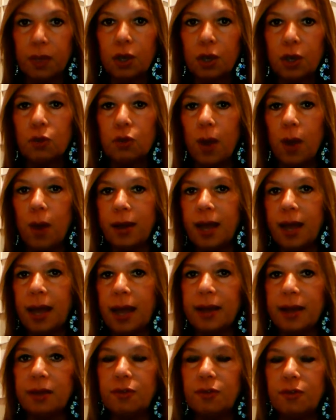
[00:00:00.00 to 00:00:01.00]
You want to
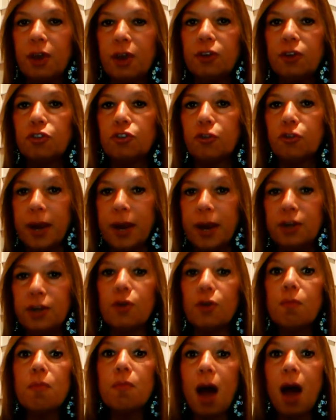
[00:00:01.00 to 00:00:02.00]
kind of train
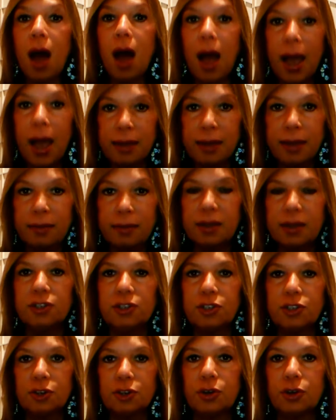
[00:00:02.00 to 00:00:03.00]
your mind in a
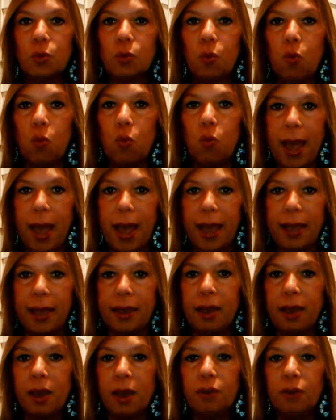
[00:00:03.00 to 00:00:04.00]
certain way
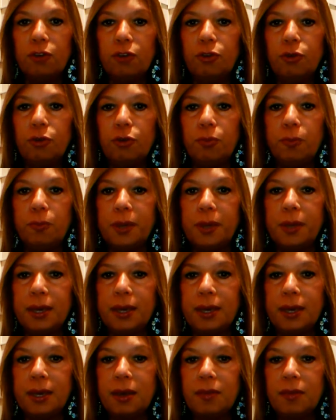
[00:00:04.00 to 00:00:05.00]
to
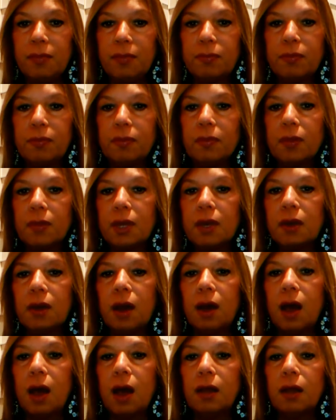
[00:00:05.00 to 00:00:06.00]
be
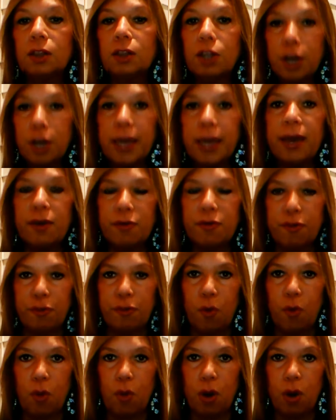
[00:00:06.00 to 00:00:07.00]
looking
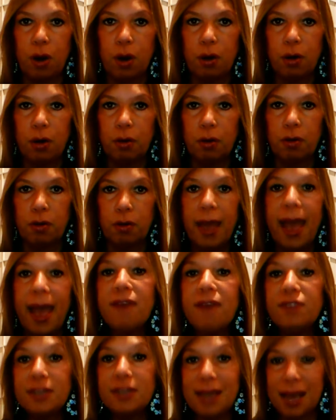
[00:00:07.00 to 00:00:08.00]
for
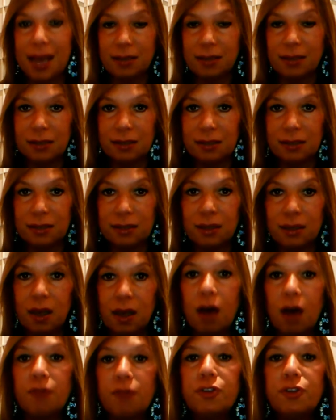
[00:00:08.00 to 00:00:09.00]
evidence
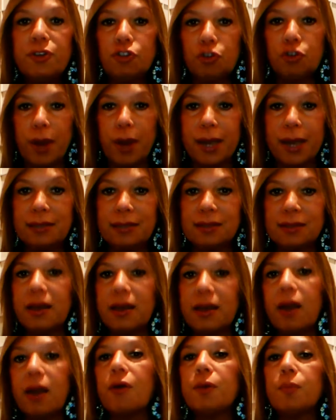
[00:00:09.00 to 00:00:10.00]
of the traits
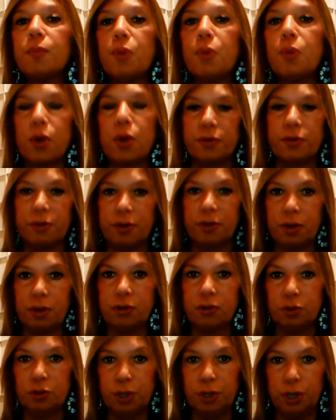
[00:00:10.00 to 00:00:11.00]
that are important
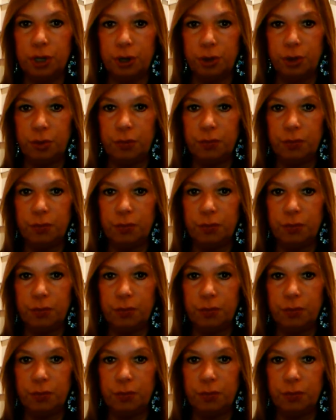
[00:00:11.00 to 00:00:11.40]
to you.